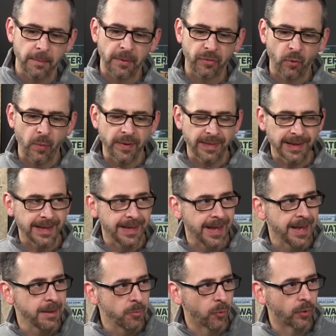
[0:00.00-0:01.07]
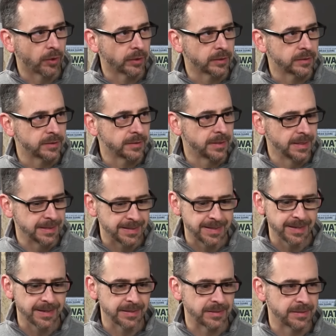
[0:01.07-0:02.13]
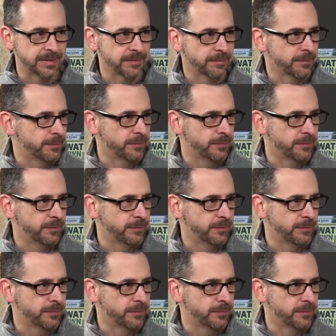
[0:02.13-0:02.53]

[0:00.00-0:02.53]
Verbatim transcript: but the way the game works is that it's